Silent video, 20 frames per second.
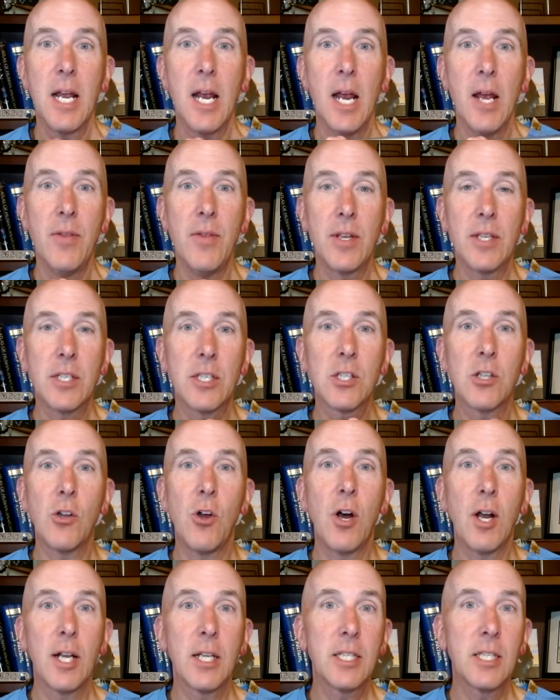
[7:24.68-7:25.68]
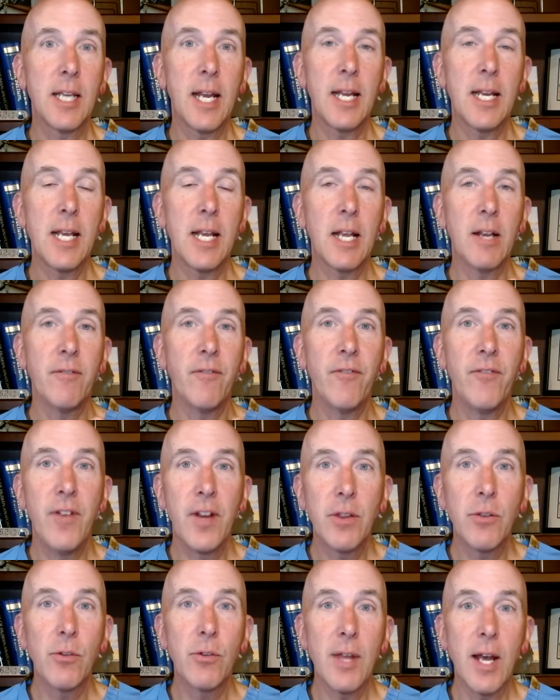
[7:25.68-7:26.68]
And this is long and skinny. It can
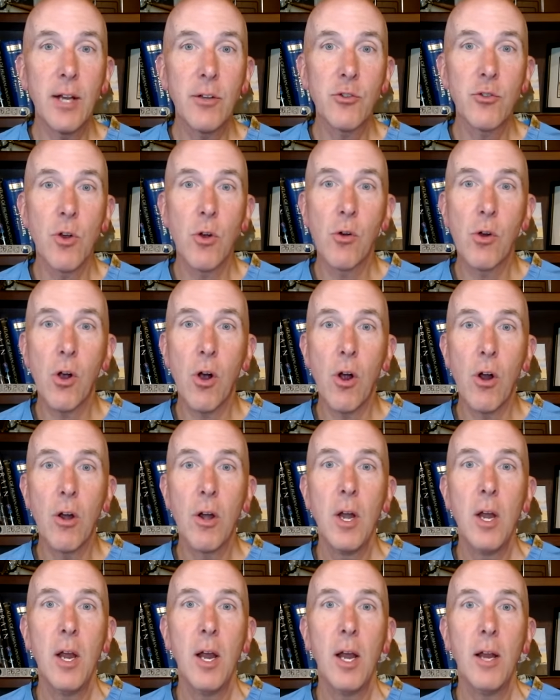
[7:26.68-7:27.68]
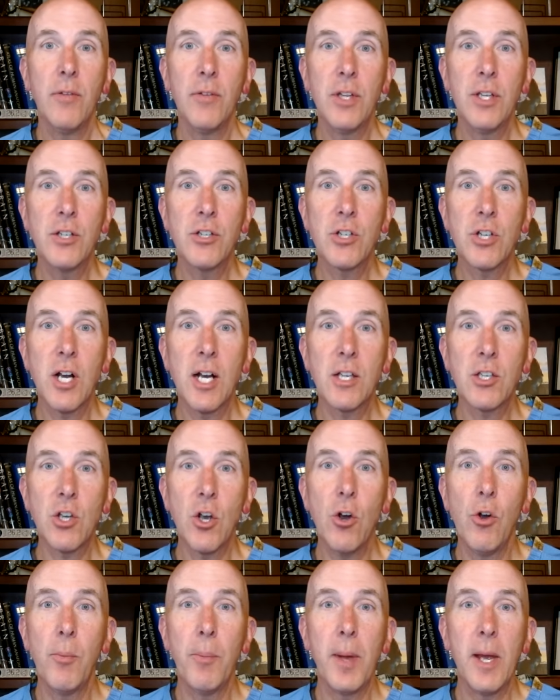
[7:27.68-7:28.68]
fit through that trocar, and these jaws
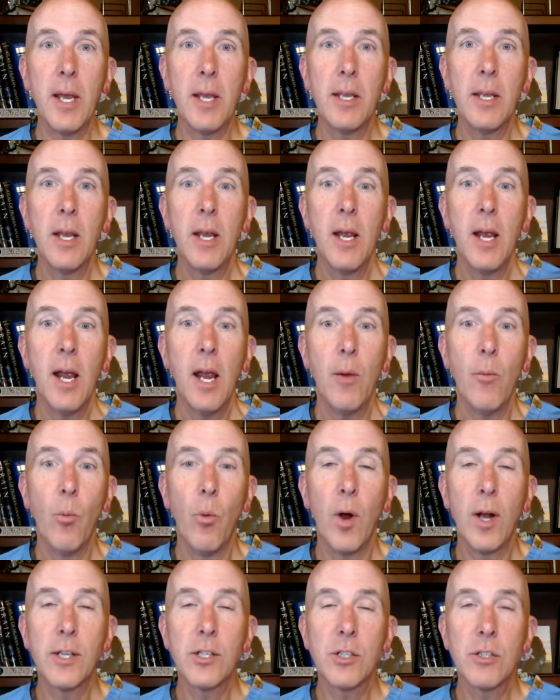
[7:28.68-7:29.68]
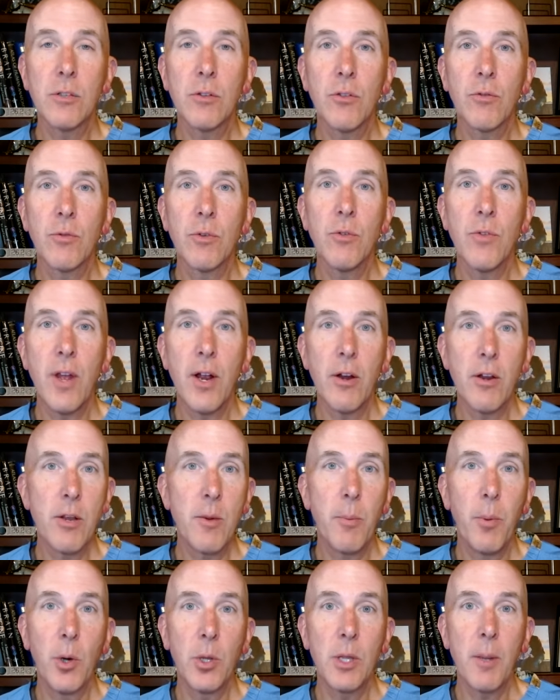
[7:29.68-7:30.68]
open. And once you're through there, you
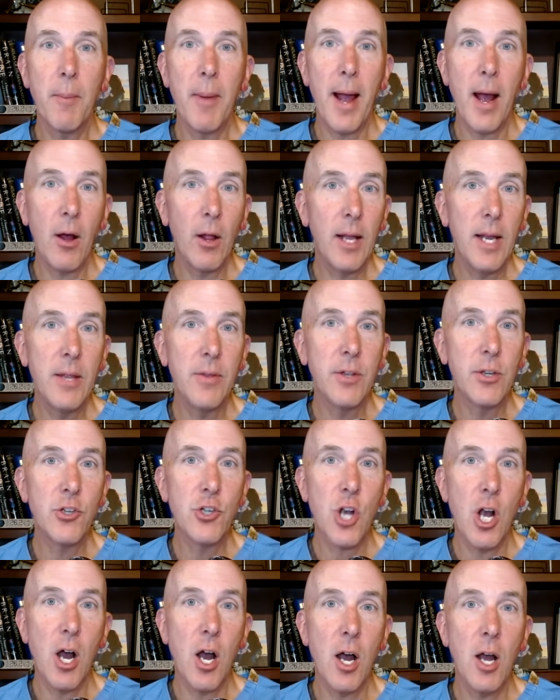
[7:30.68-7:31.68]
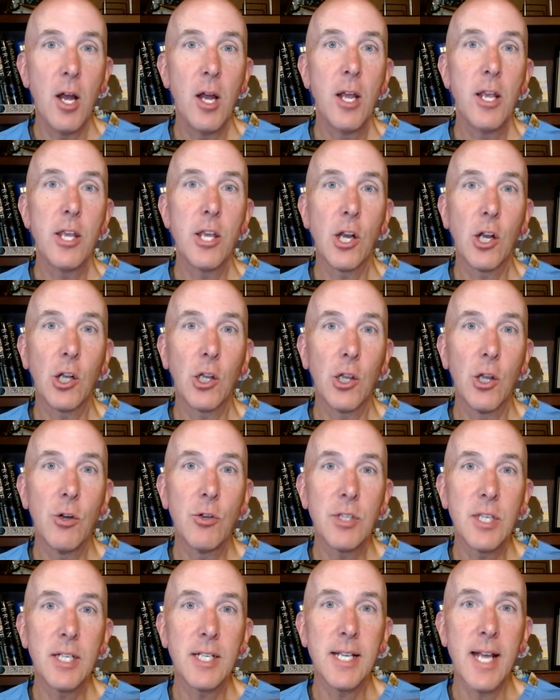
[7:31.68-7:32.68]
put the bowel in the jaw, you
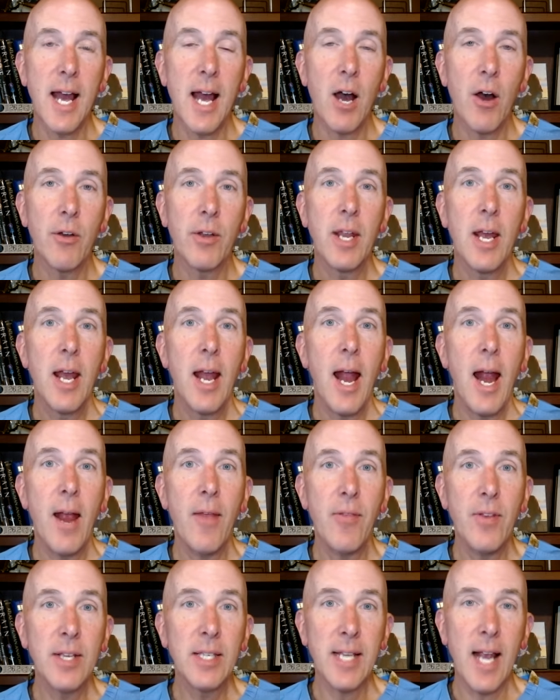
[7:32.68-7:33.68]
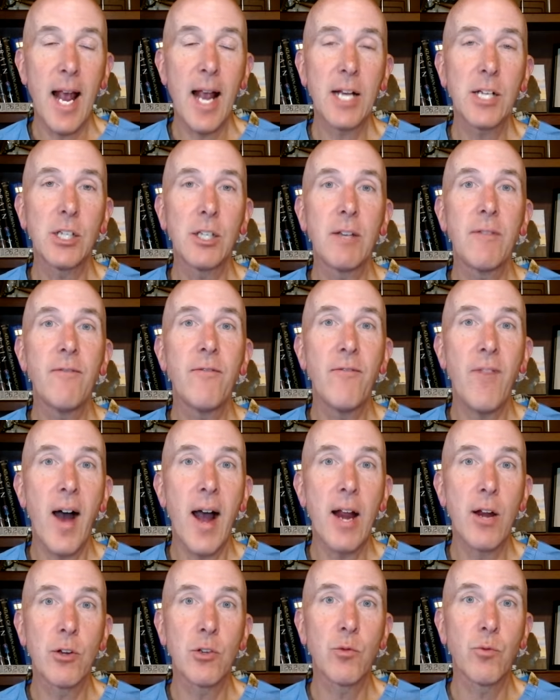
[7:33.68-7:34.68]
close it down, and this actually
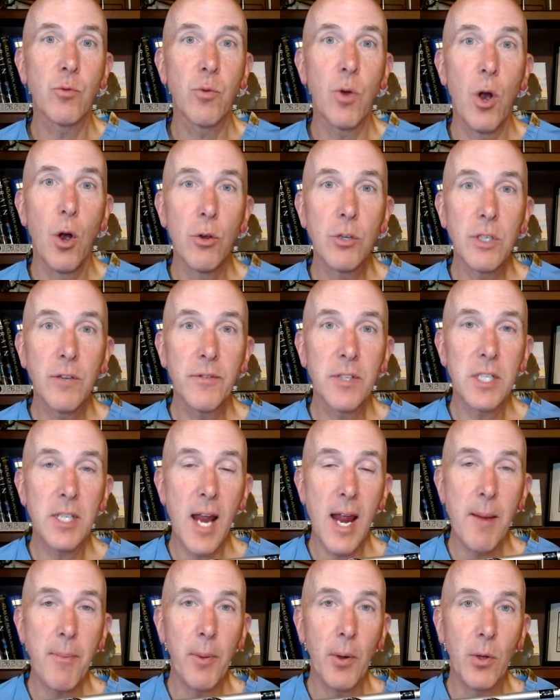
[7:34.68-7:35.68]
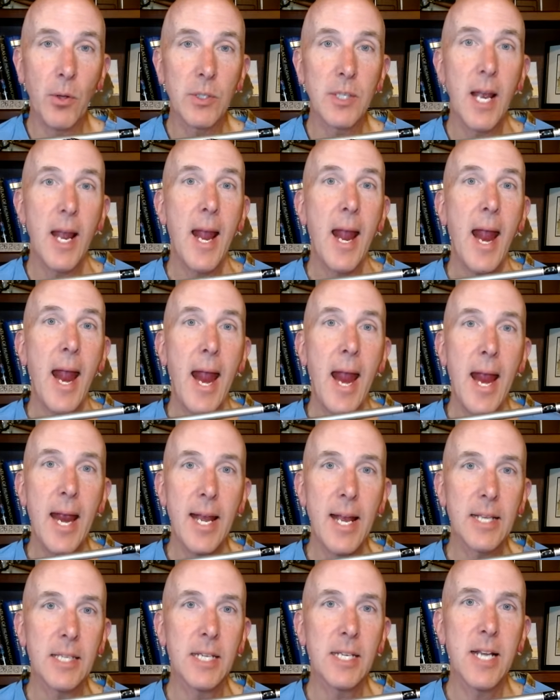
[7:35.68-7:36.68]
fires rows of staples and
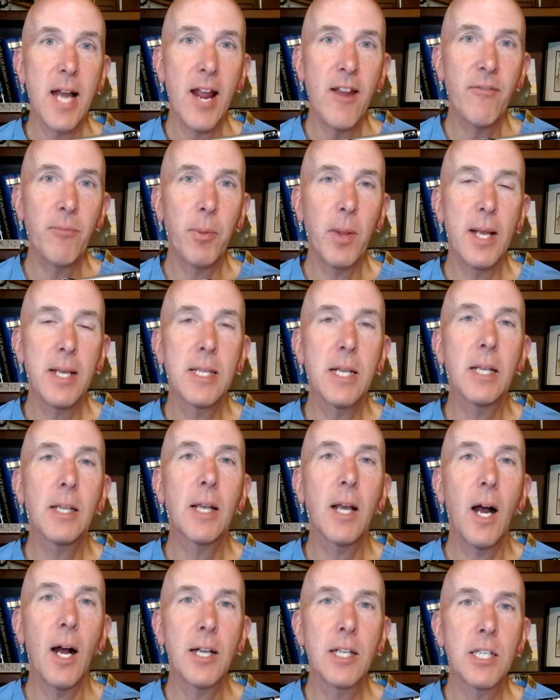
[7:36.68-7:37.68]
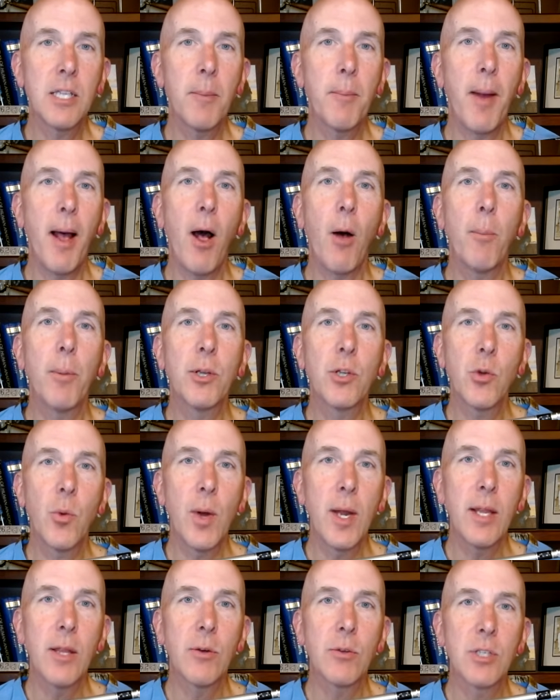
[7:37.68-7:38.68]
has a knife blade that cuts the bowel
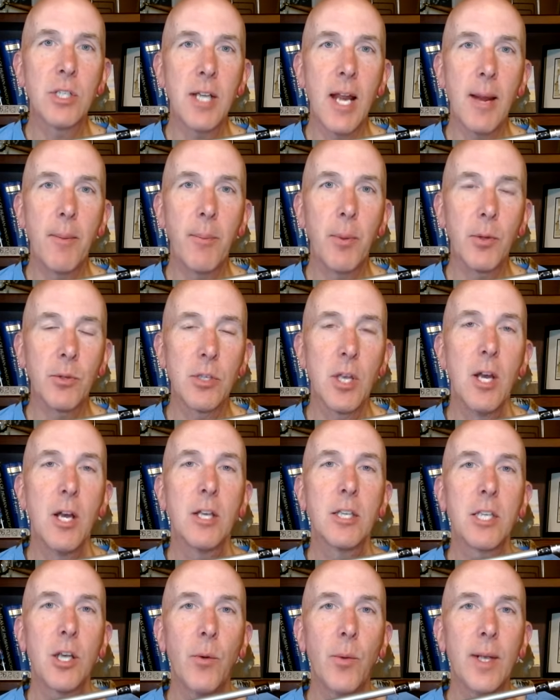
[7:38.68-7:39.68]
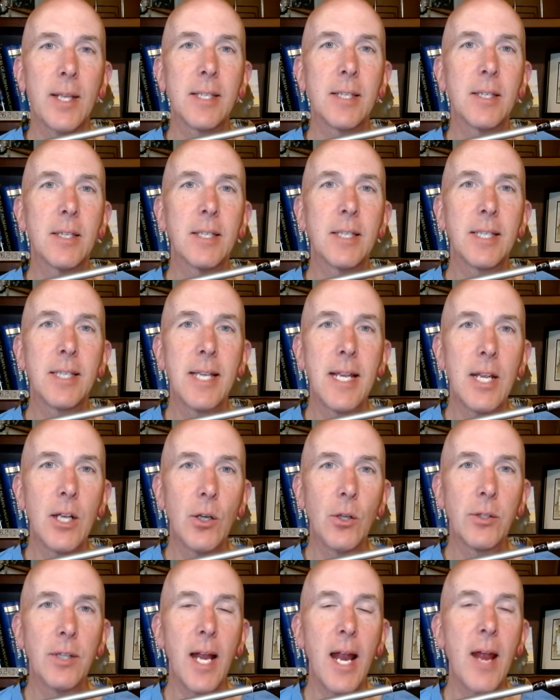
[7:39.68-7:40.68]
between those staples, so it's
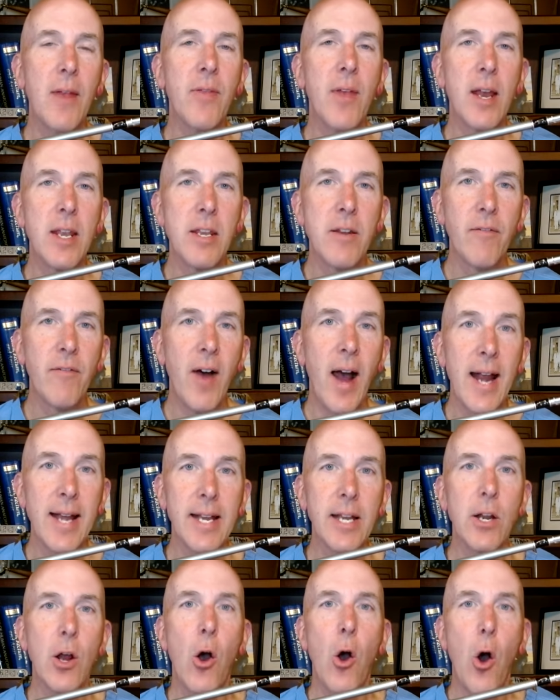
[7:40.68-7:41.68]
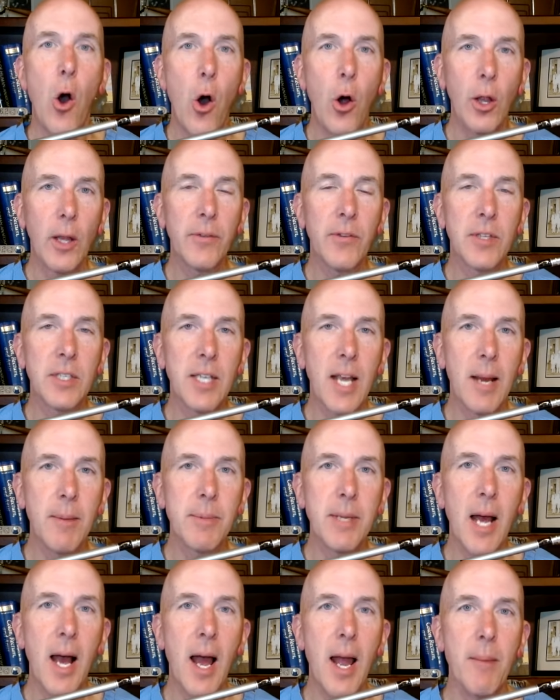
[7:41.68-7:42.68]
sealed and then divided all at the same
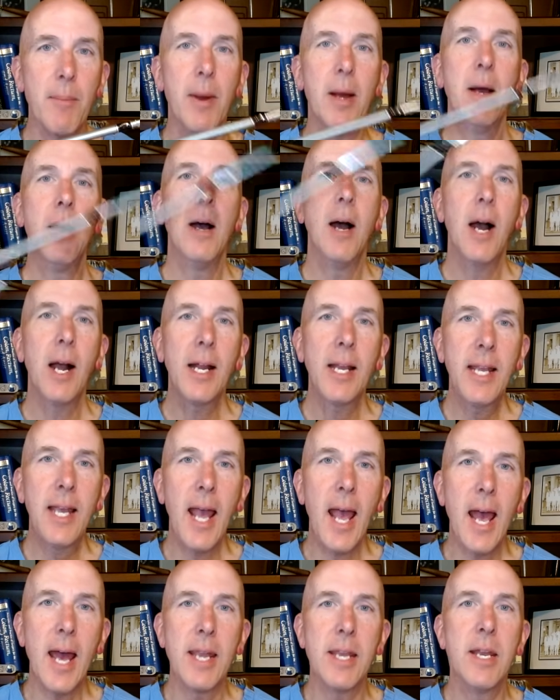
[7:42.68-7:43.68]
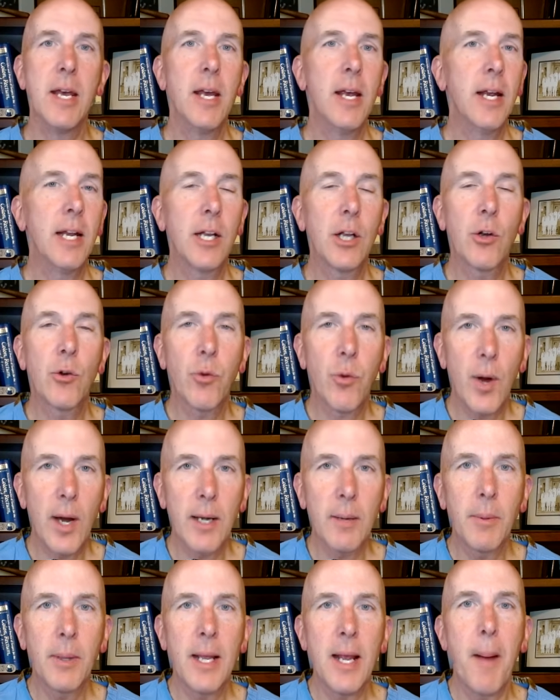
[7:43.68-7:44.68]
time. Again,
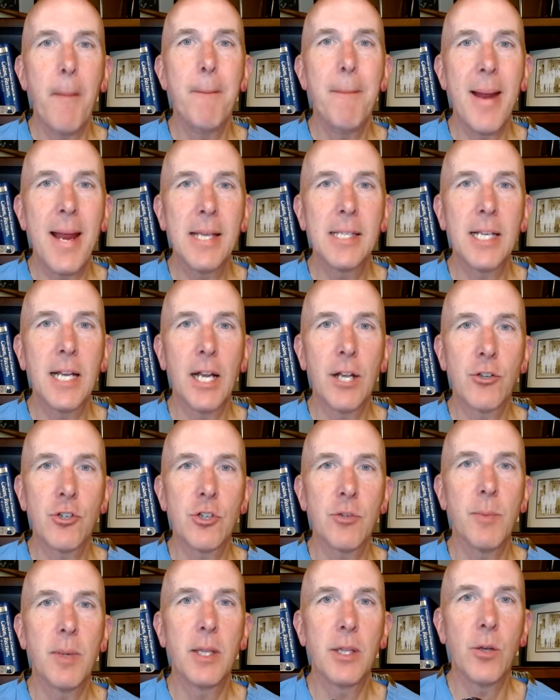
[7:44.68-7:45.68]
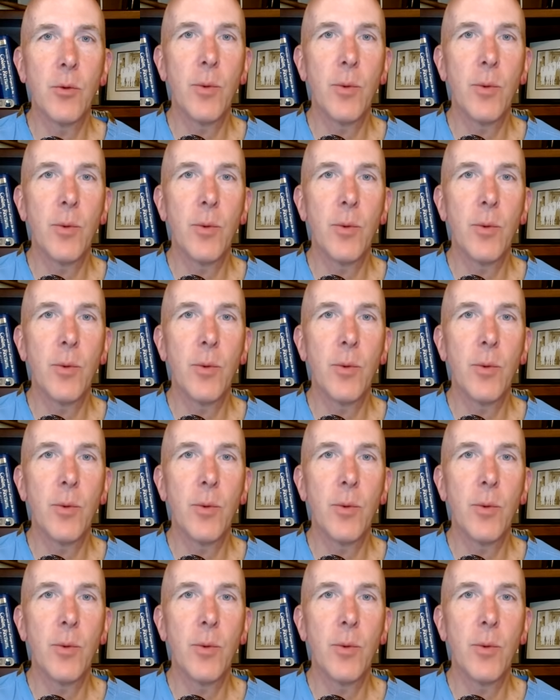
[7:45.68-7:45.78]
incredibly amazing instrument that